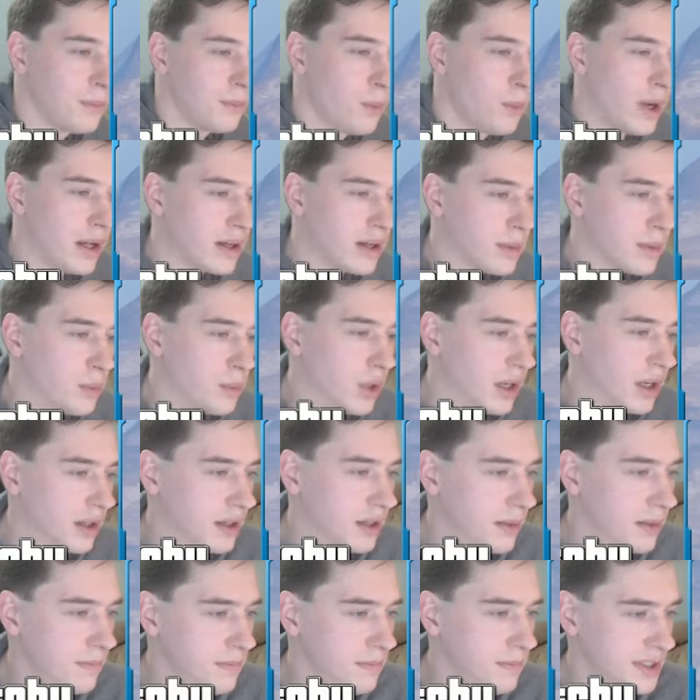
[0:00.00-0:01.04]
Welcome,
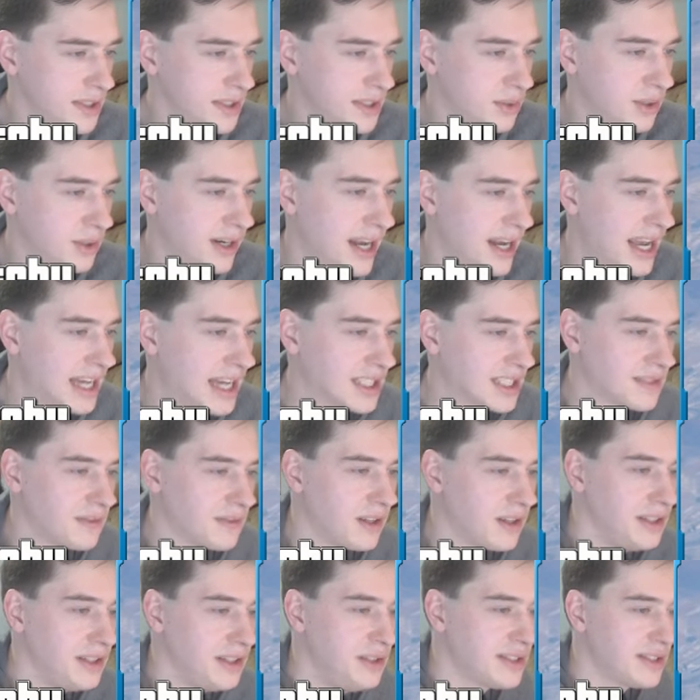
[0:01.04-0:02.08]
welcome. Sora
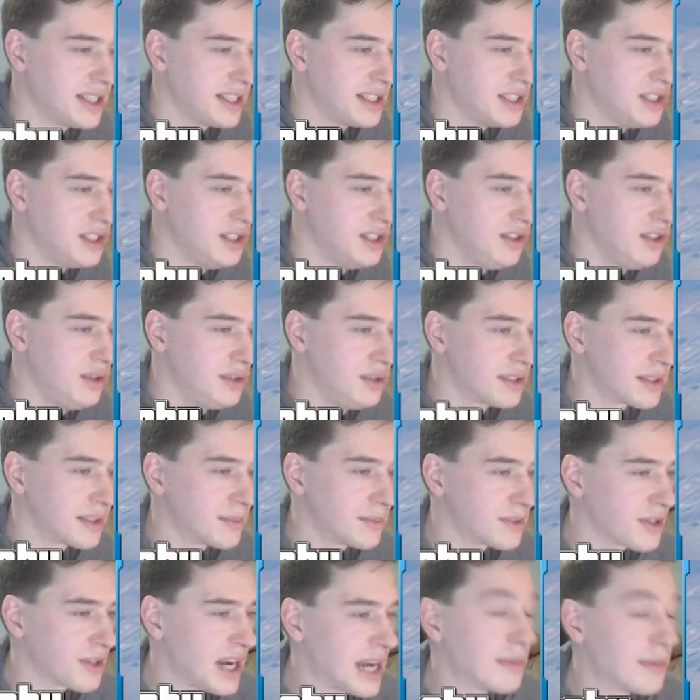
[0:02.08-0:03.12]
Asphalt, you said you
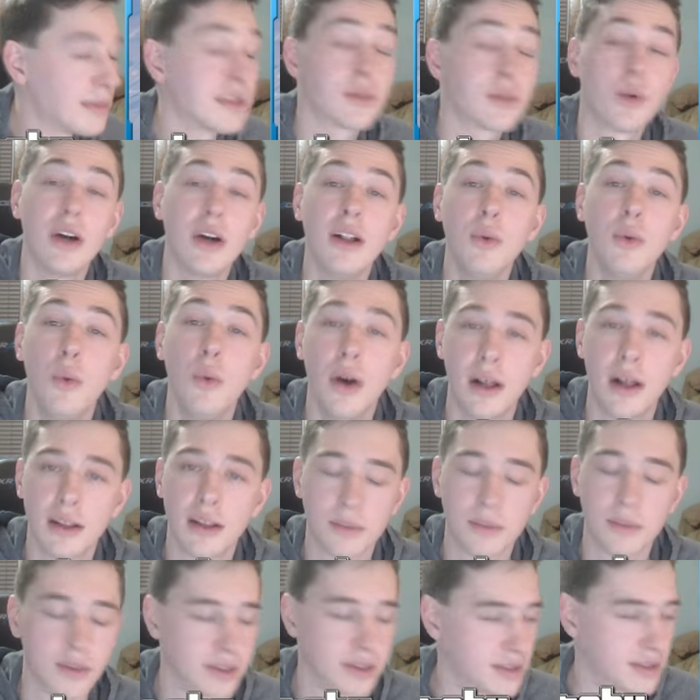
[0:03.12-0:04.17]
subscribed as well.
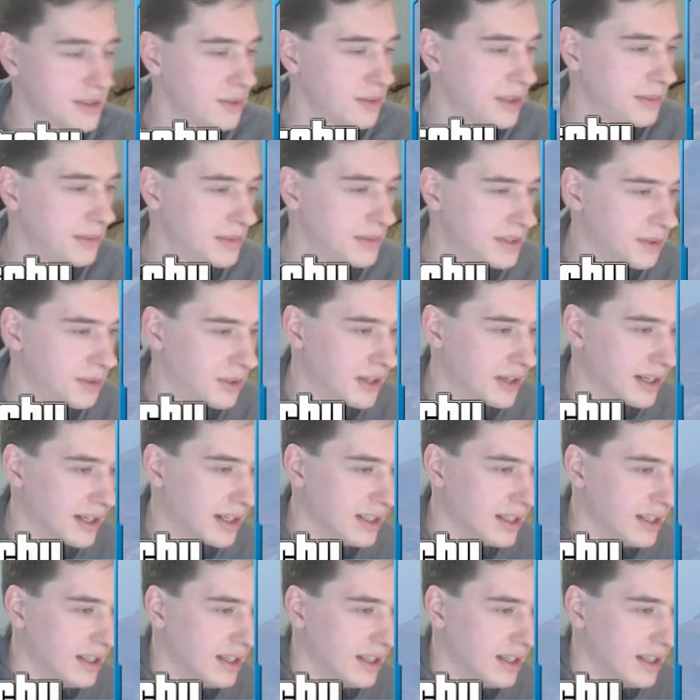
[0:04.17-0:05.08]
Welcome to the stream, Sora.